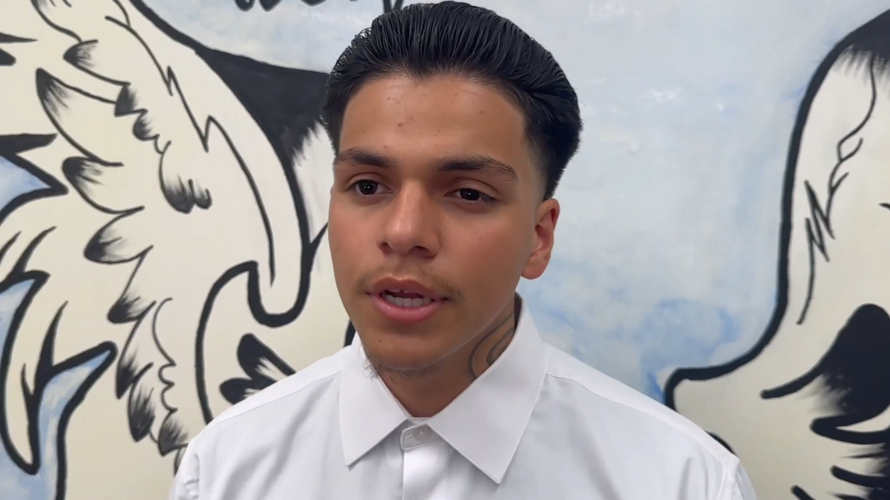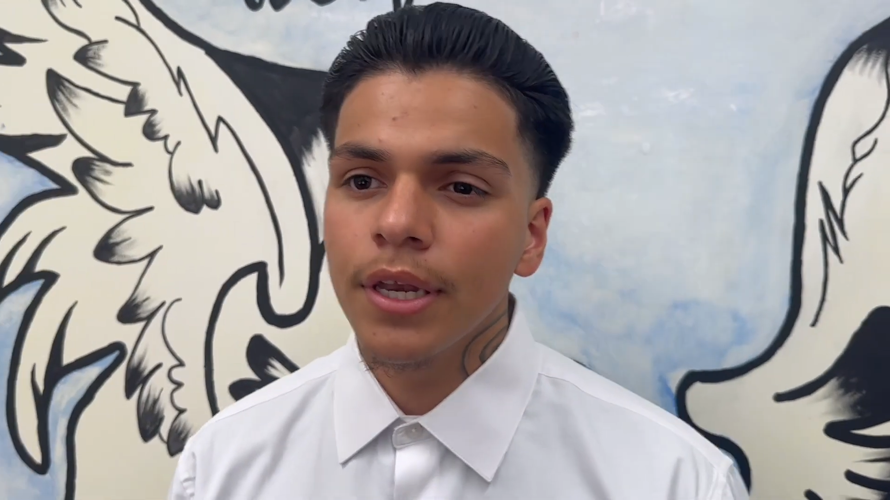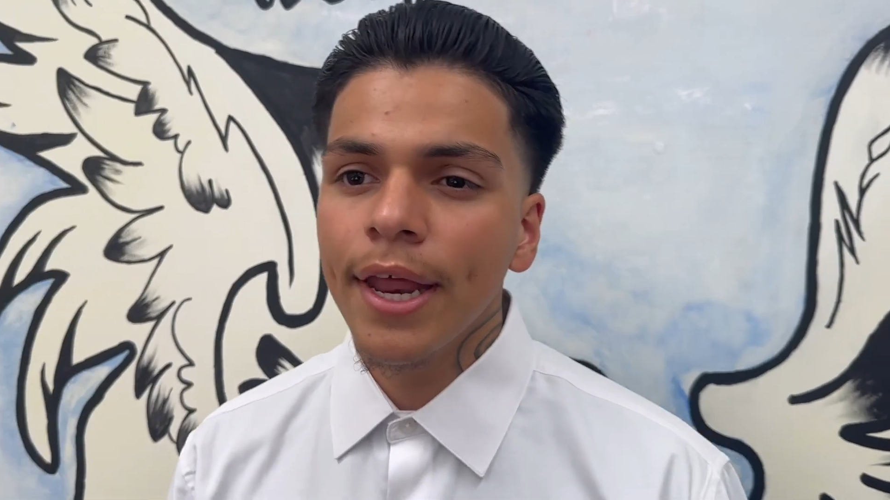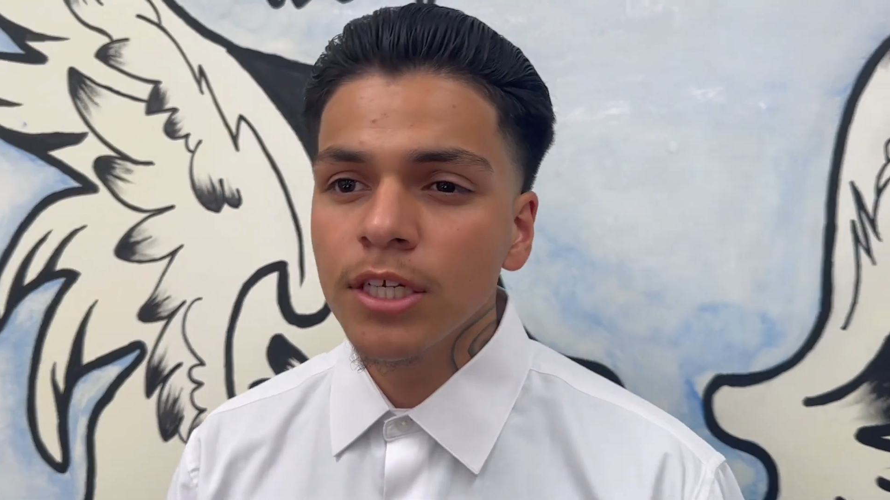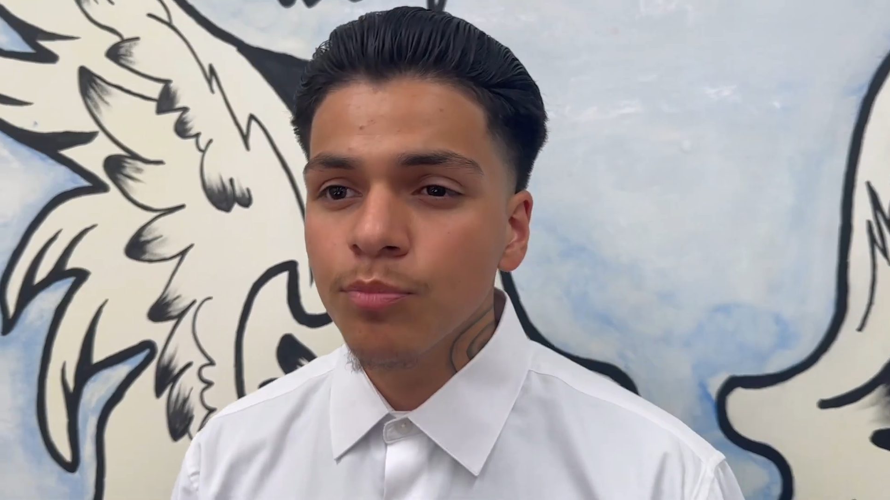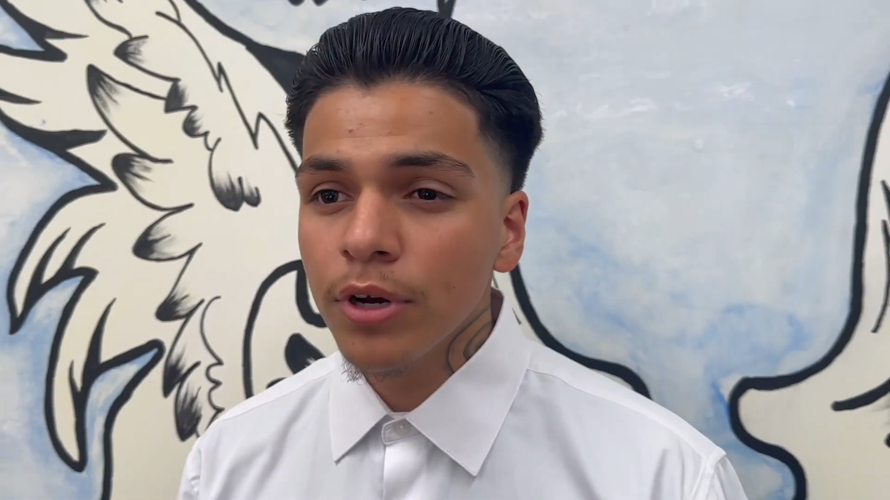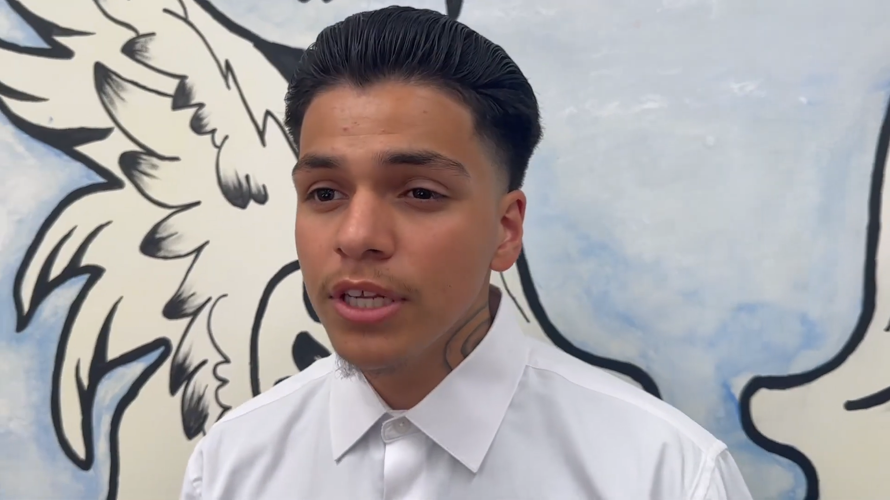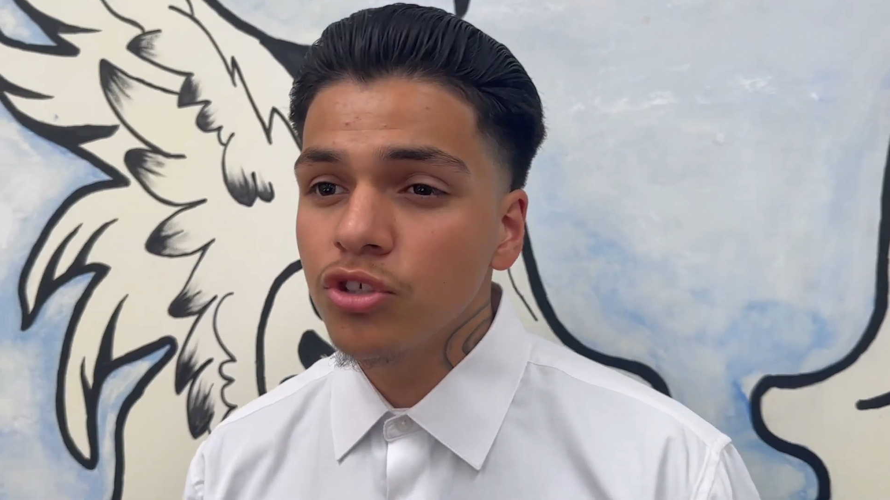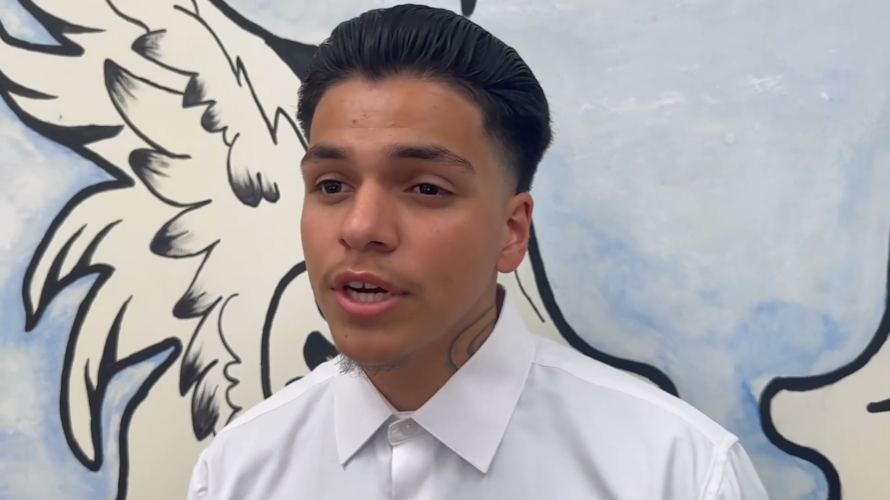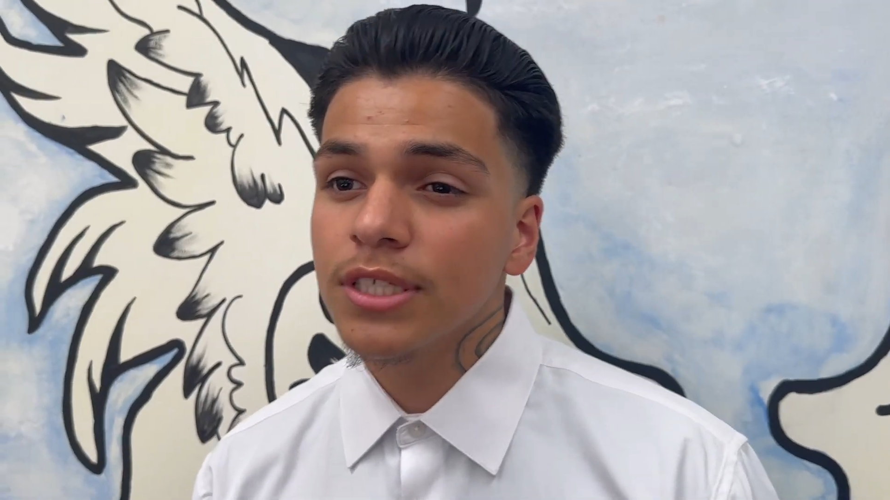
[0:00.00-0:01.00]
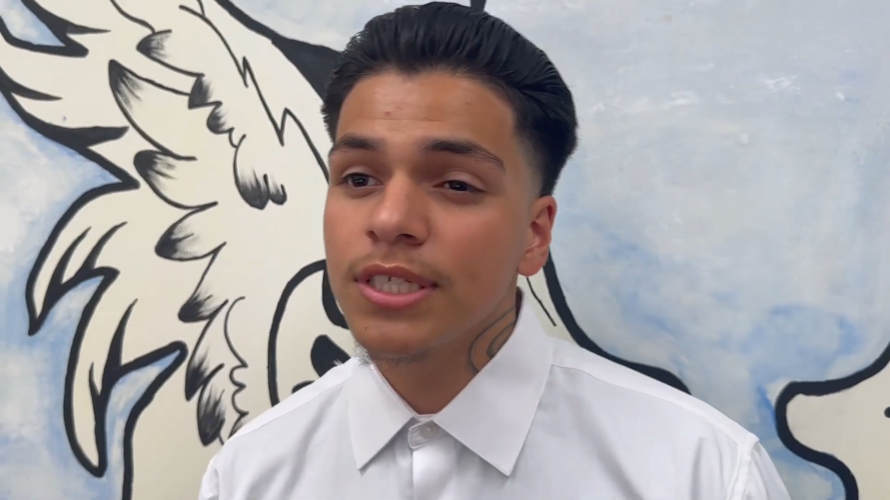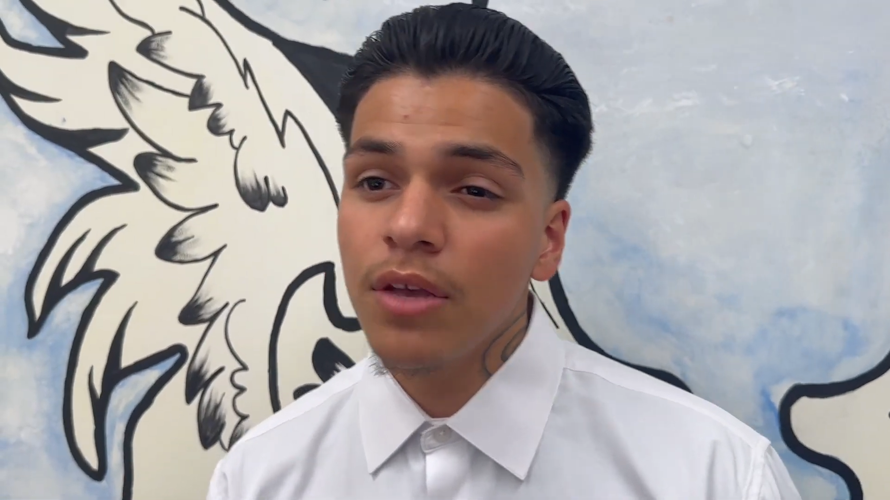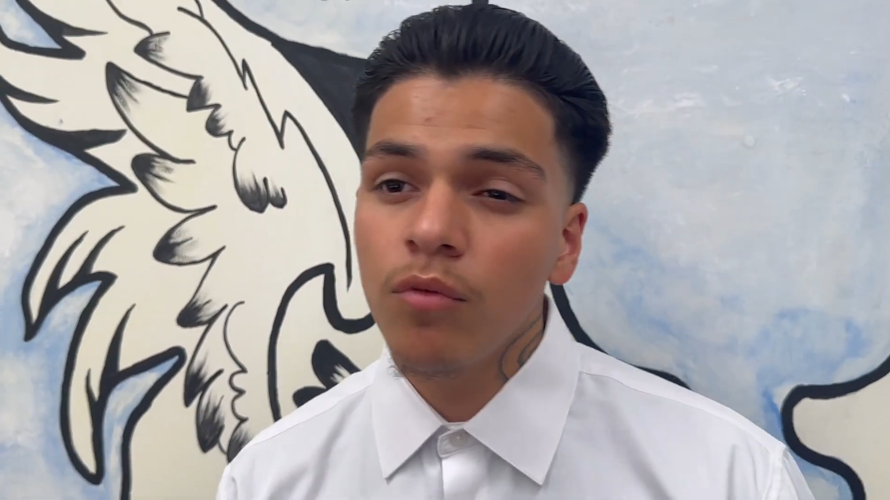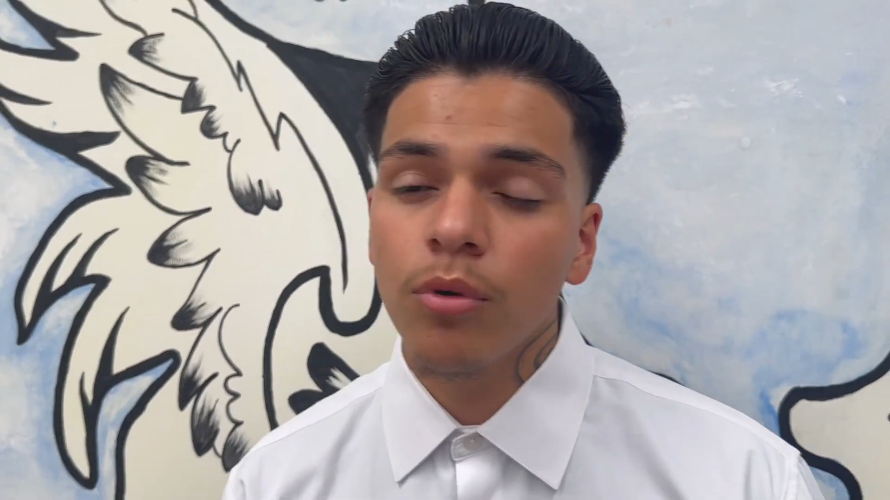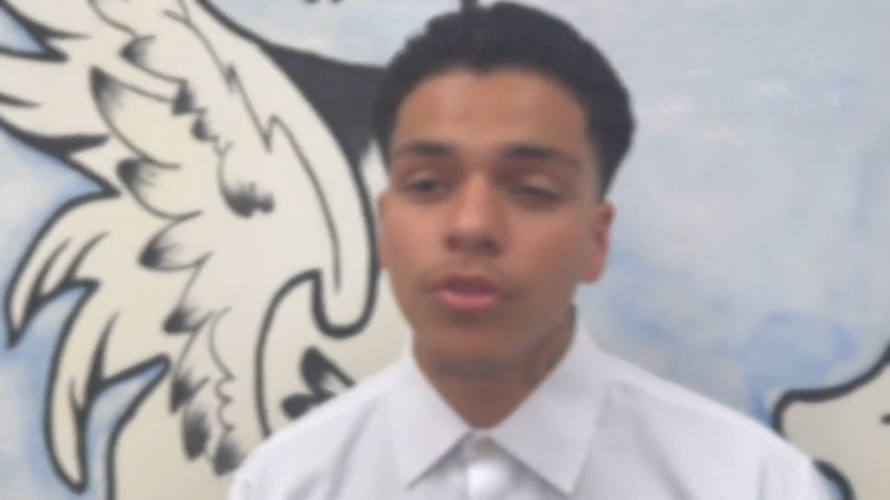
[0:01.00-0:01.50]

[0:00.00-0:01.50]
desperately trying to save him with